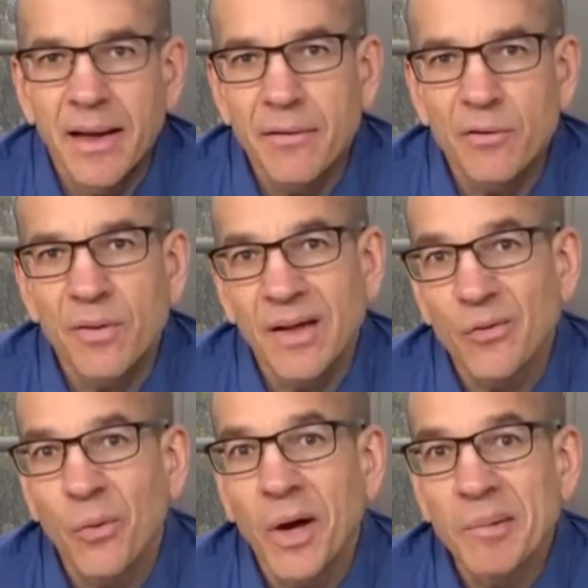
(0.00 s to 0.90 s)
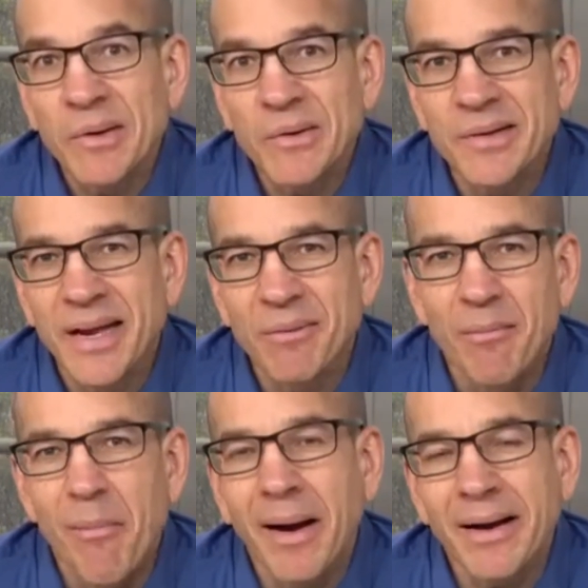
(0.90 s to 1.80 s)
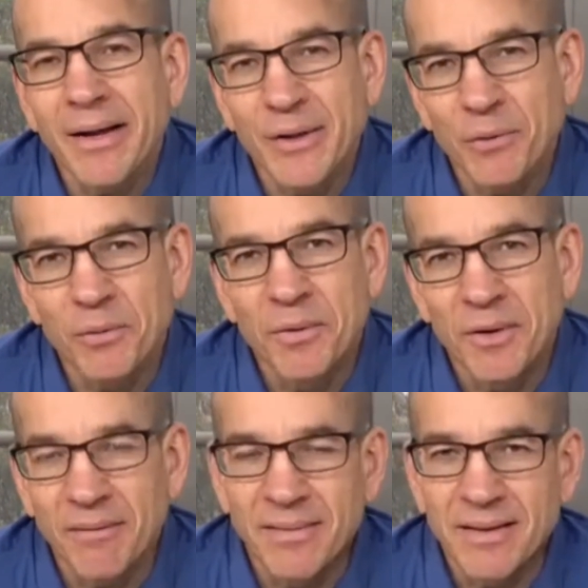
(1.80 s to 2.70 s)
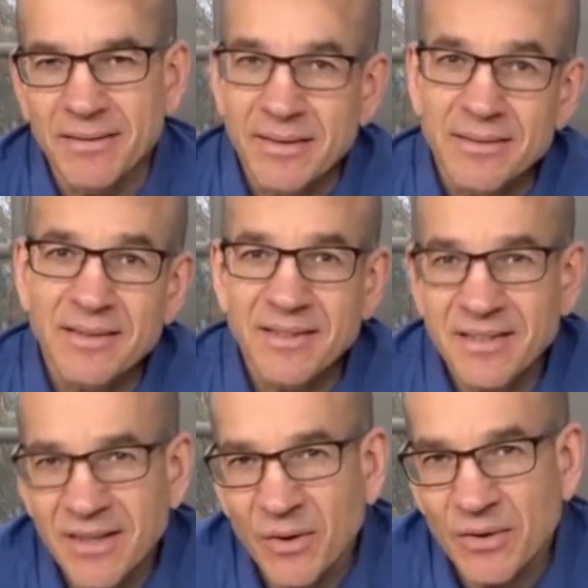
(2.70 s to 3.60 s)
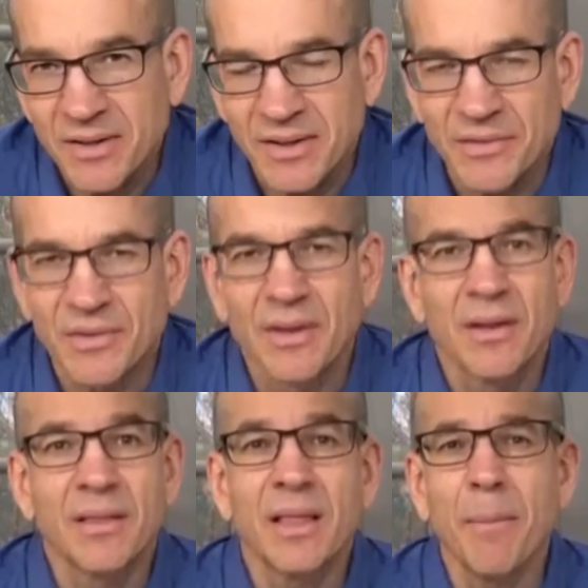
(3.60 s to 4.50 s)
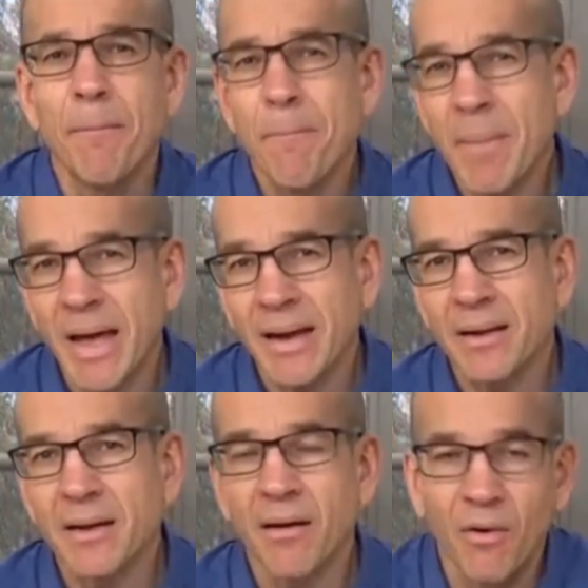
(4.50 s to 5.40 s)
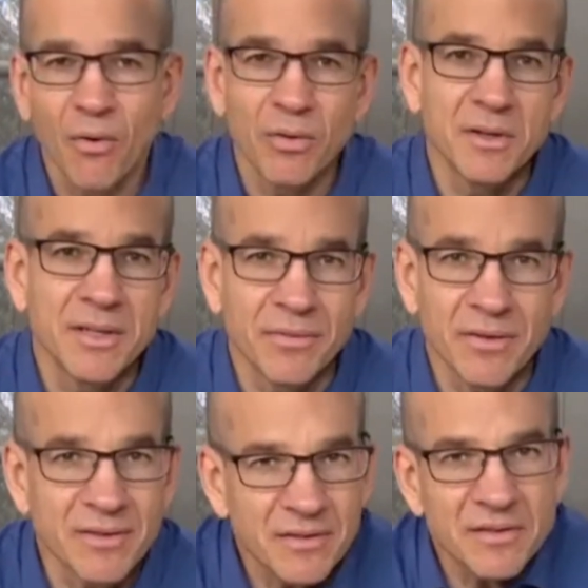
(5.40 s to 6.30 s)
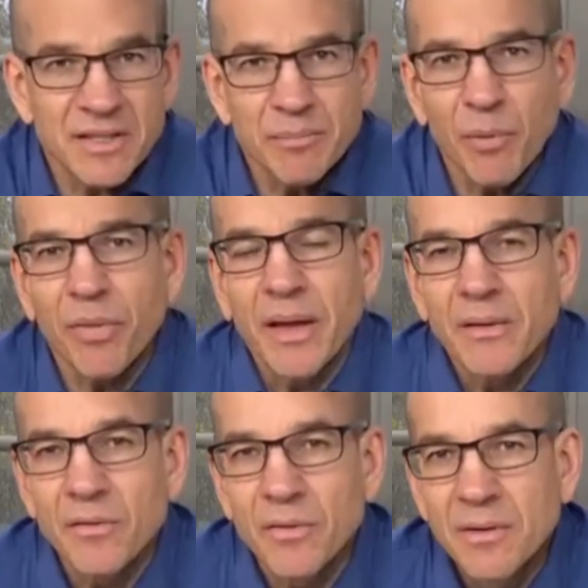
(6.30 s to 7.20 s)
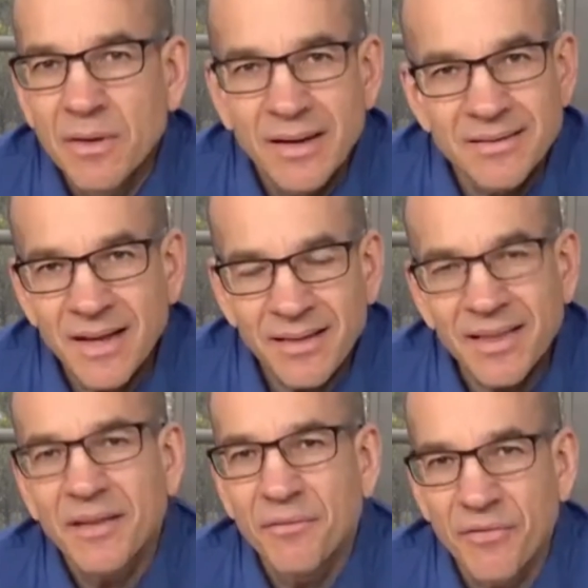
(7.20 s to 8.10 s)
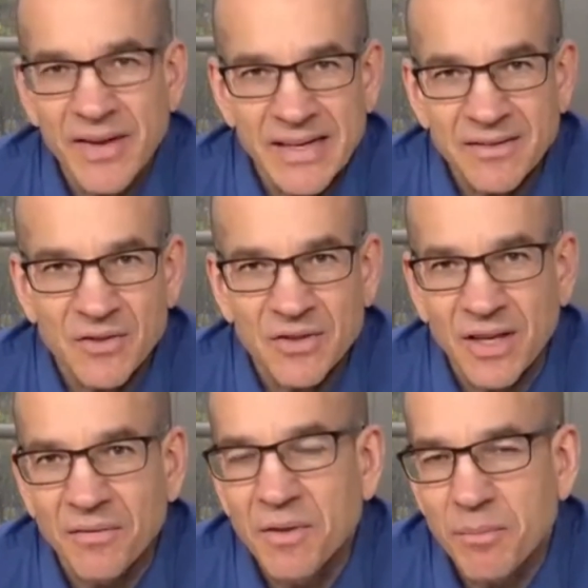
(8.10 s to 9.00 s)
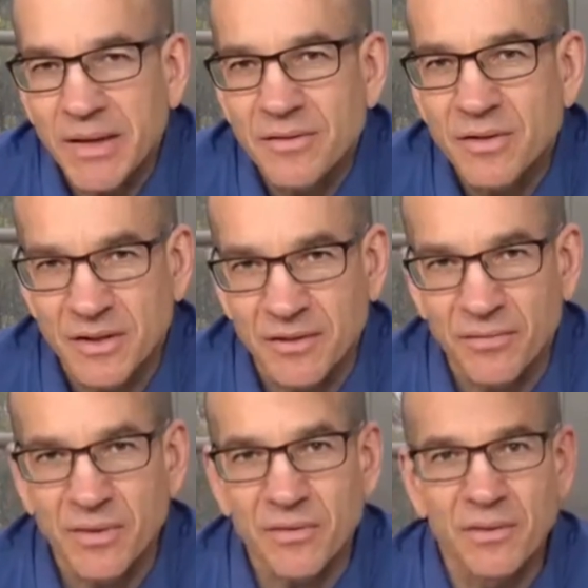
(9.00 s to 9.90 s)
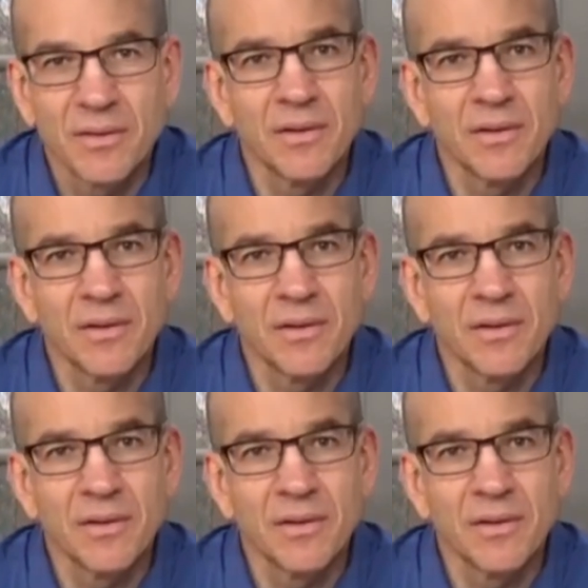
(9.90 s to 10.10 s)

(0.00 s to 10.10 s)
And so that's why I'm here today, reminding you of these little subtleties that make all the difference. It's the simple things. It's not the advanced stuff that makes a difference.